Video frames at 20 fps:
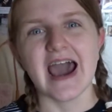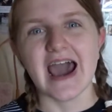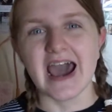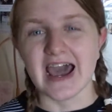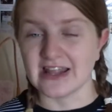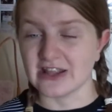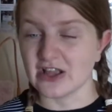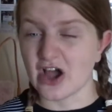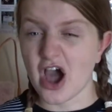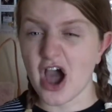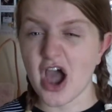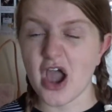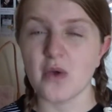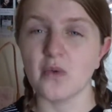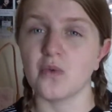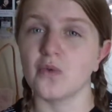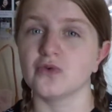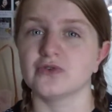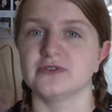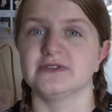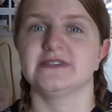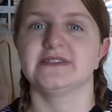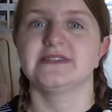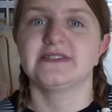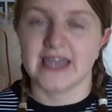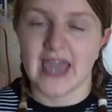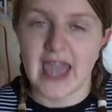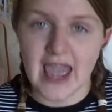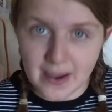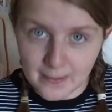and I will
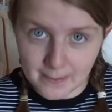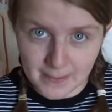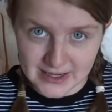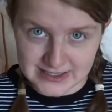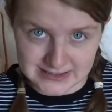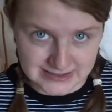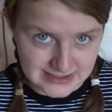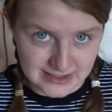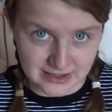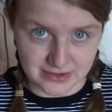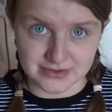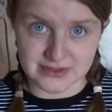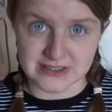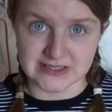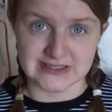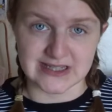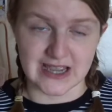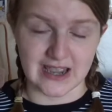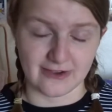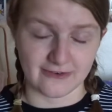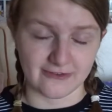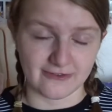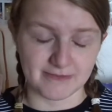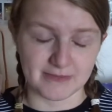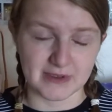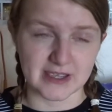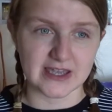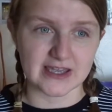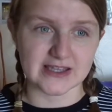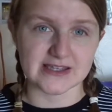scare myself to death
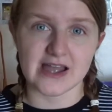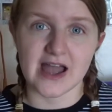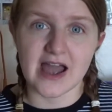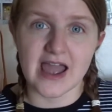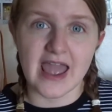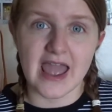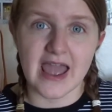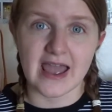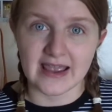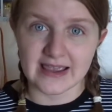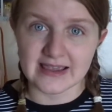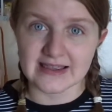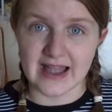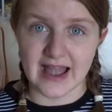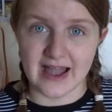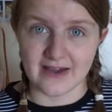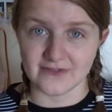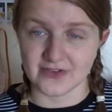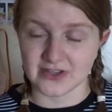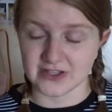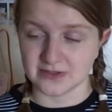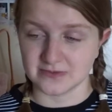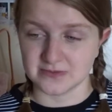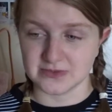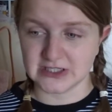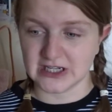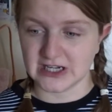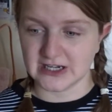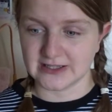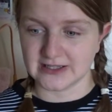because I hate having them
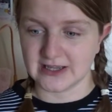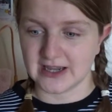done.